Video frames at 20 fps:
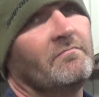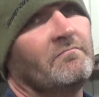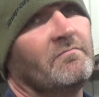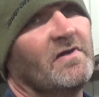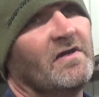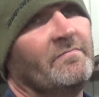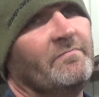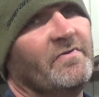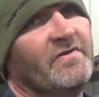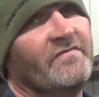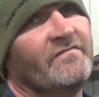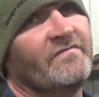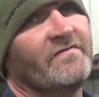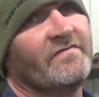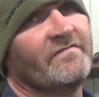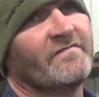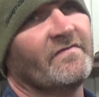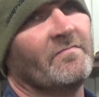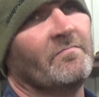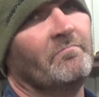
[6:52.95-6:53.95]
My
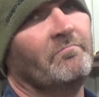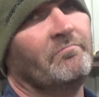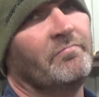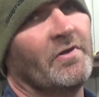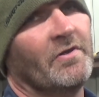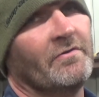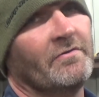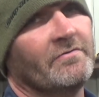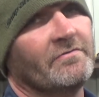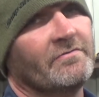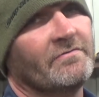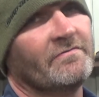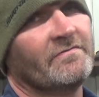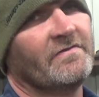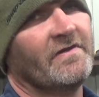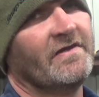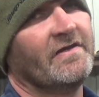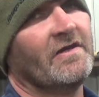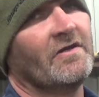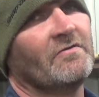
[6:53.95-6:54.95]
biscuits are burnt.
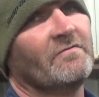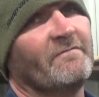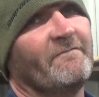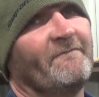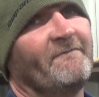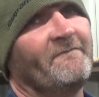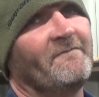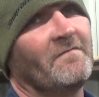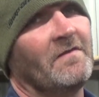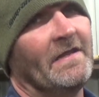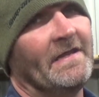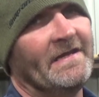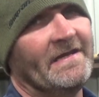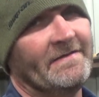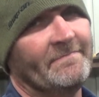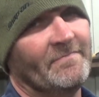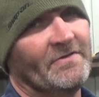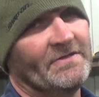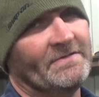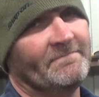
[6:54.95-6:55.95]
They are
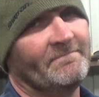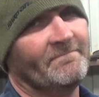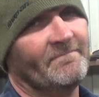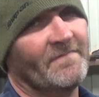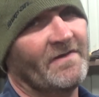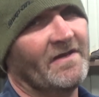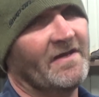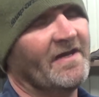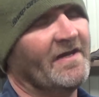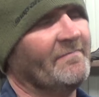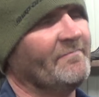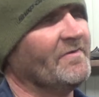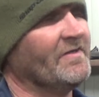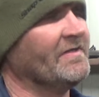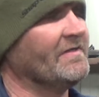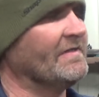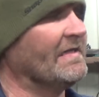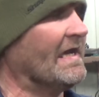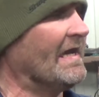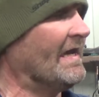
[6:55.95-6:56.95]
flaming. I
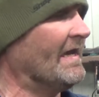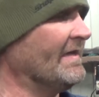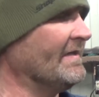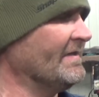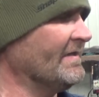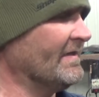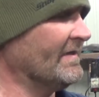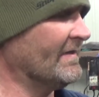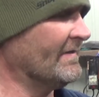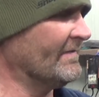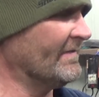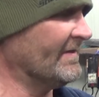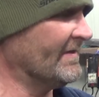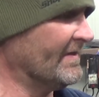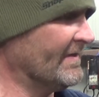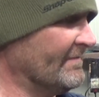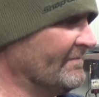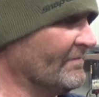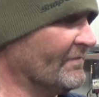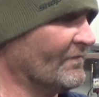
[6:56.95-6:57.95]
mean, I
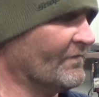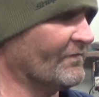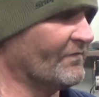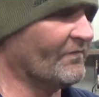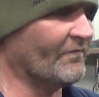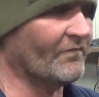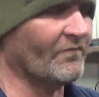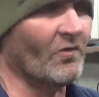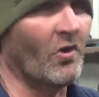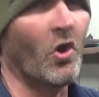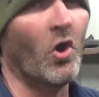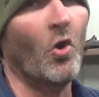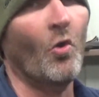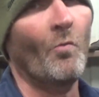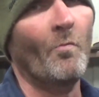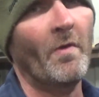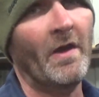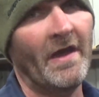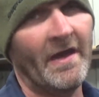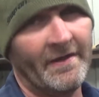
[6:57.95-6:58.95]
am
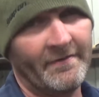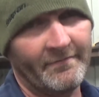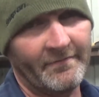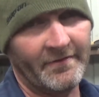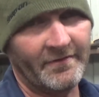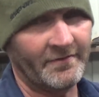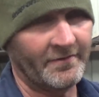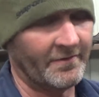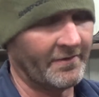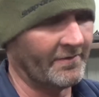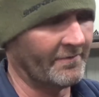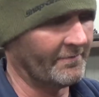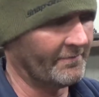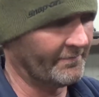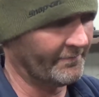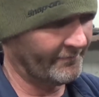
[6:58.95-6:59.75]
so mad right now.